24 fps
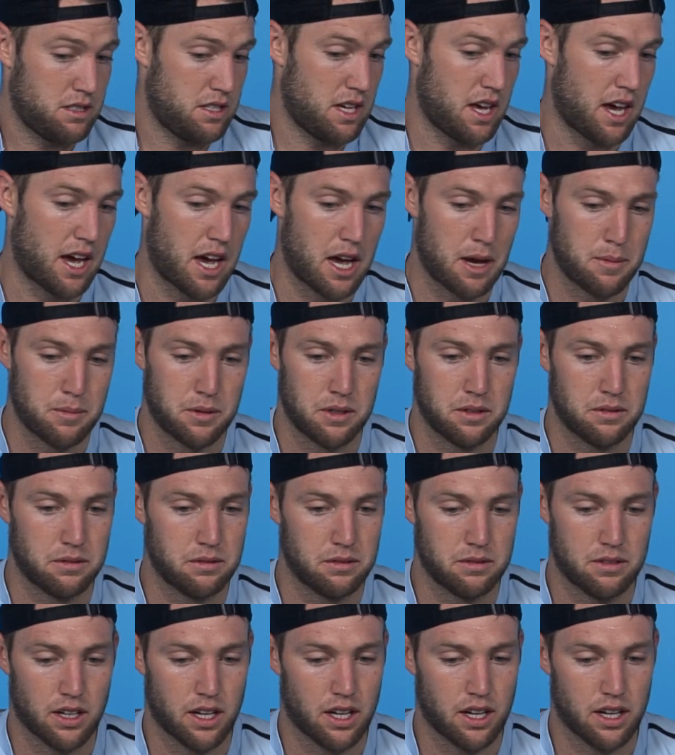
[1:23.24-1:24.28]

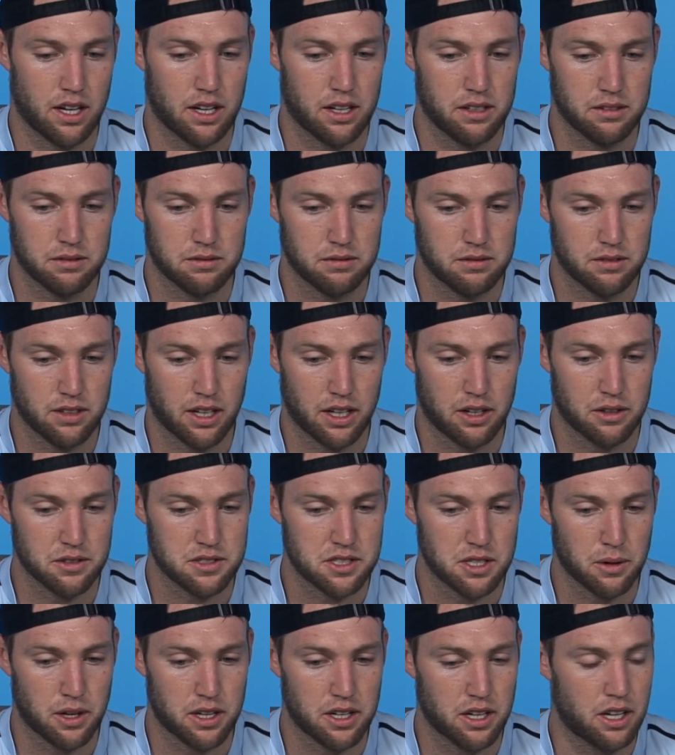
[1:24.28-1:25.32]
I don't
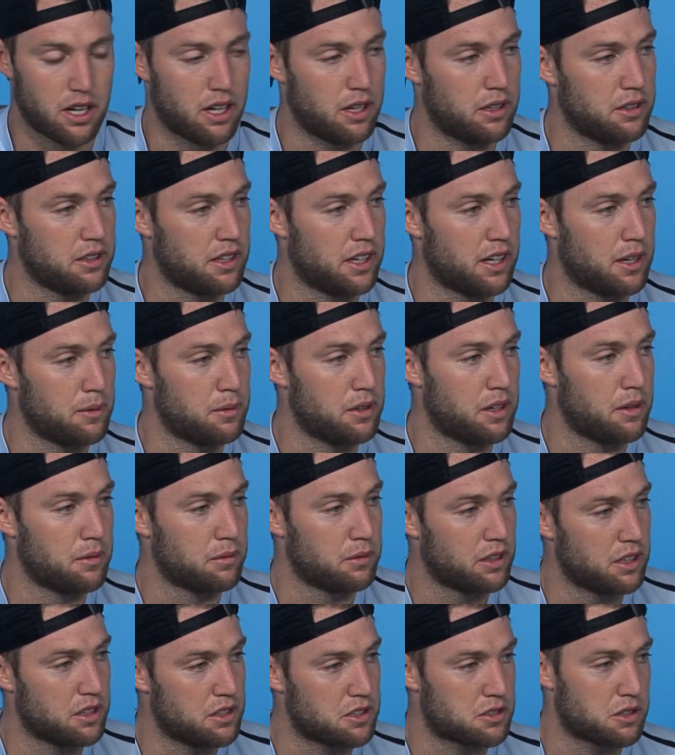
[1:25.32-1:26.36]
see why not. I'm
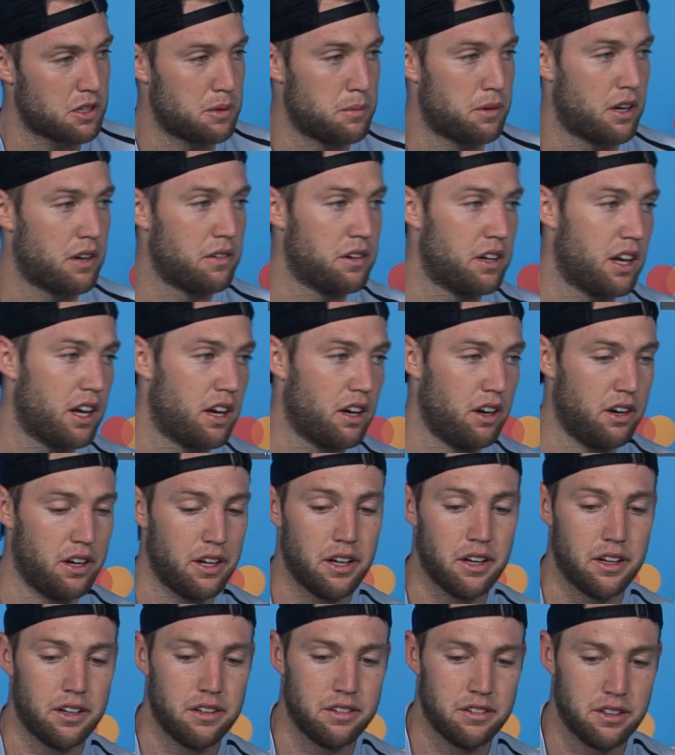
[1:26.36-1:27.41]
getting treatment every day on
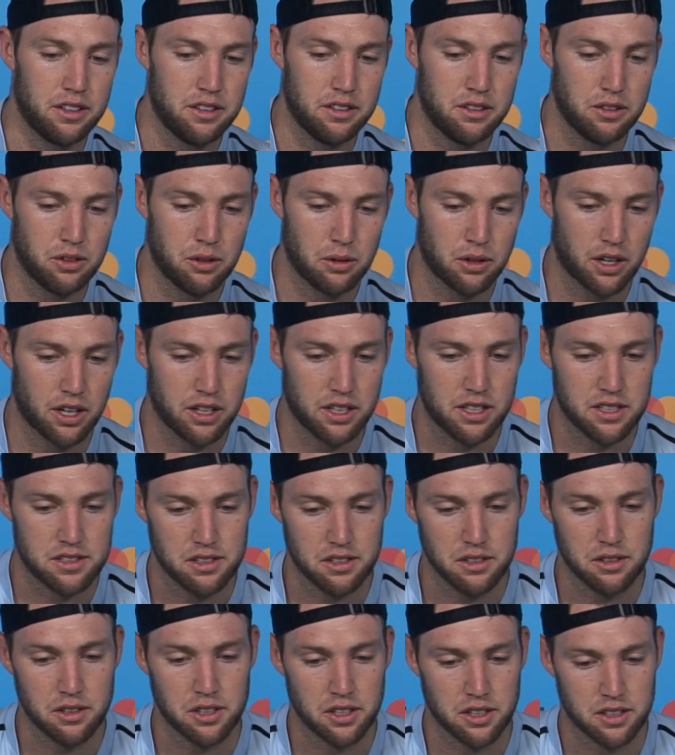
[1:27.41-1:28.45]
it and doing what I need to
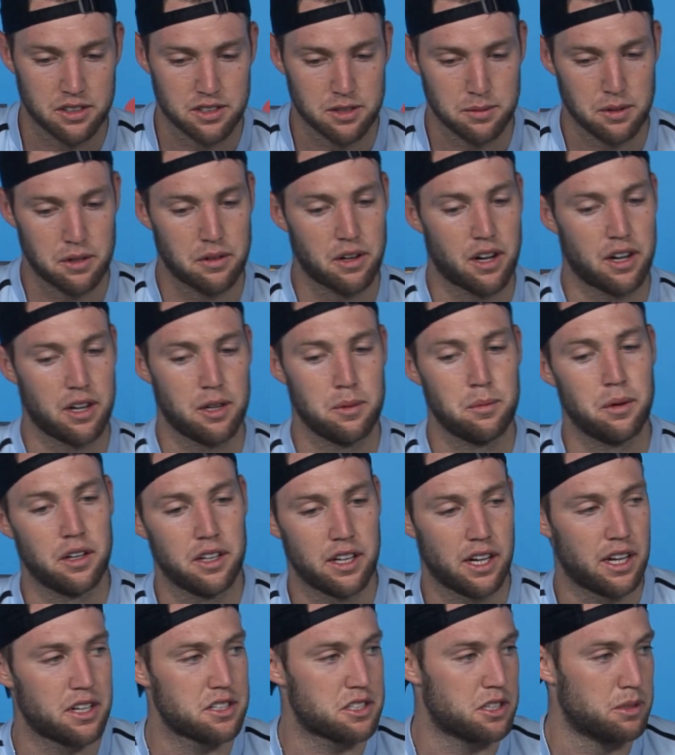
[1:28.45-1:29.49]
do to be ready, but
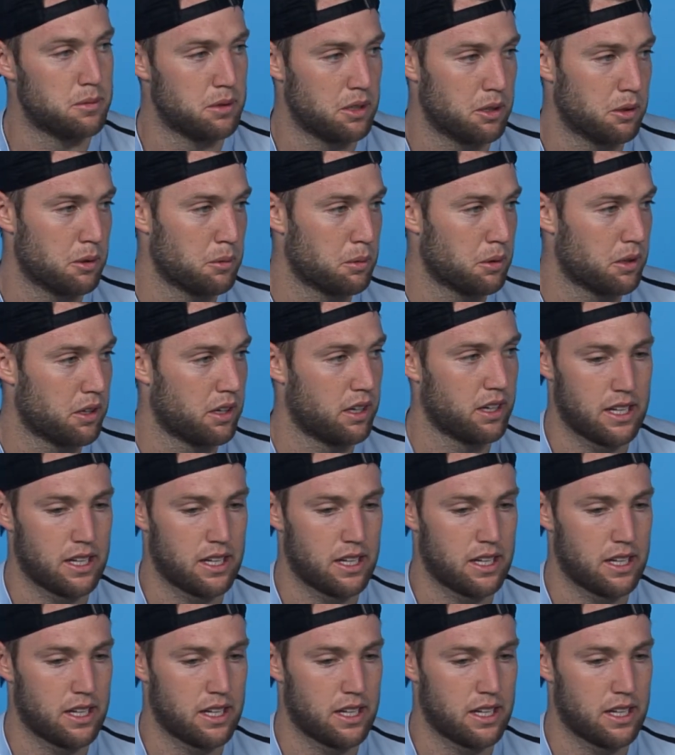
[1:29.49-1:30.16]
I should be able to play.